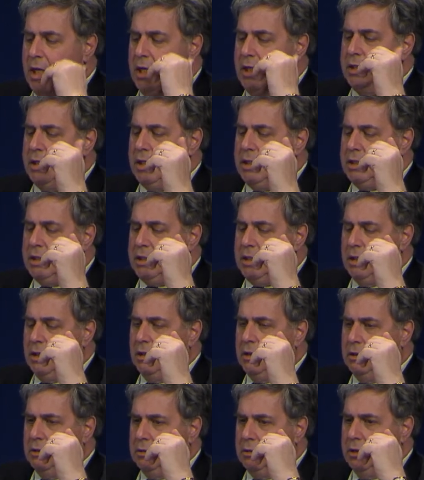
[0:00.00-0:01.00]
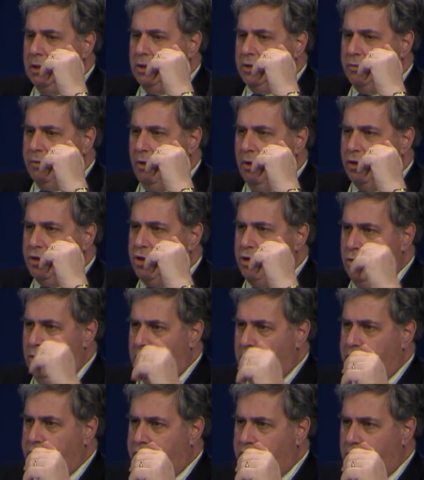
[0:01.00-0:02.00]
is it still, as far as
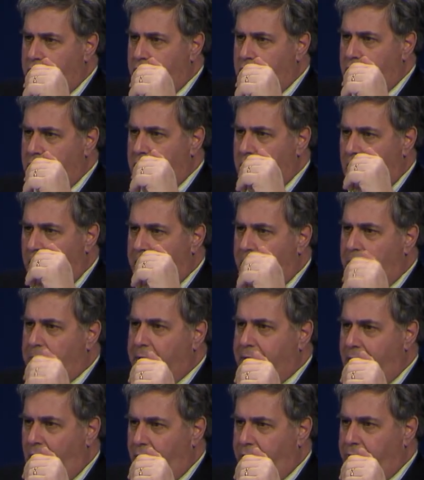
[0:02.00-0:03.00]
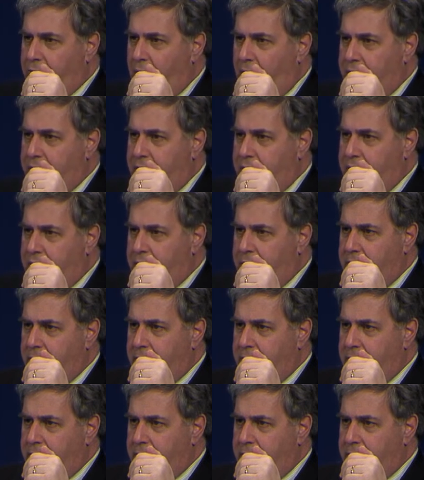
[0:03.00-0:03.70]
you're concerned, a public health crisis?